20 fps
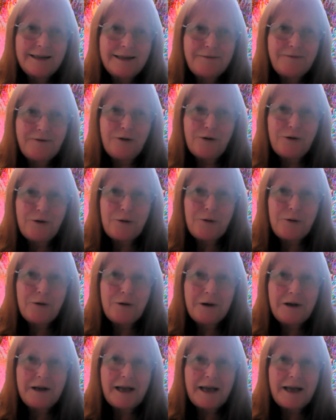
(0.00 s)
for
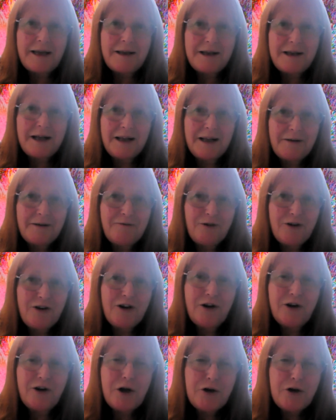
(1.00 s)

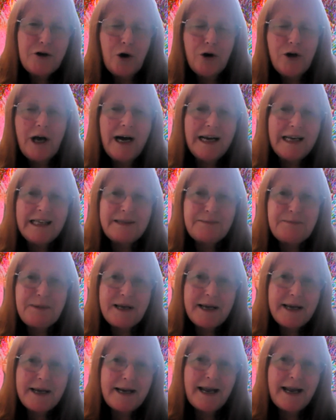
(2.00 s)
a
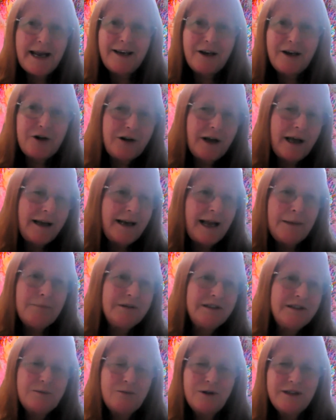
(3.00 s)
non-ISBN and
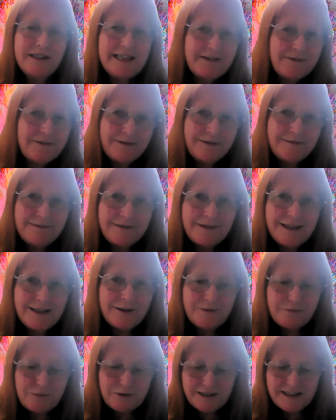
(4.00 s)
Amazon wasn't even, you
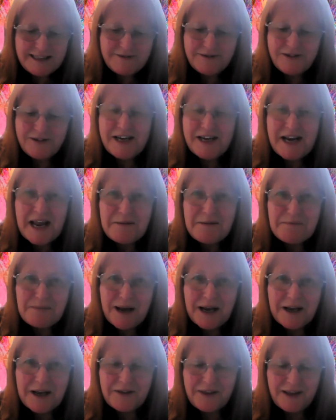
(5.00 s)
know, wasn't even a name
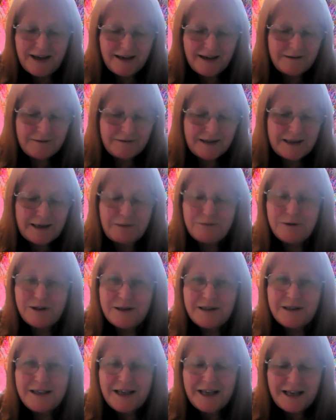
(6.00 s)
back then. It was, that was
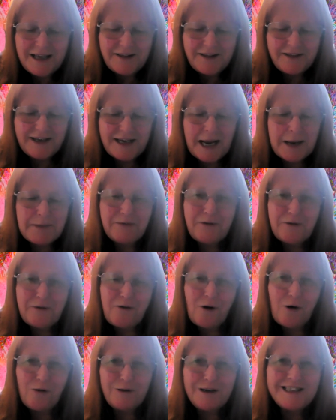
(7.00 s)
the name of the
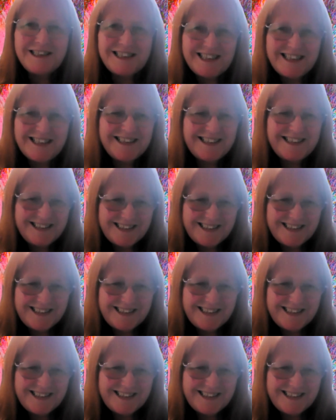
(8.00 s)
forest.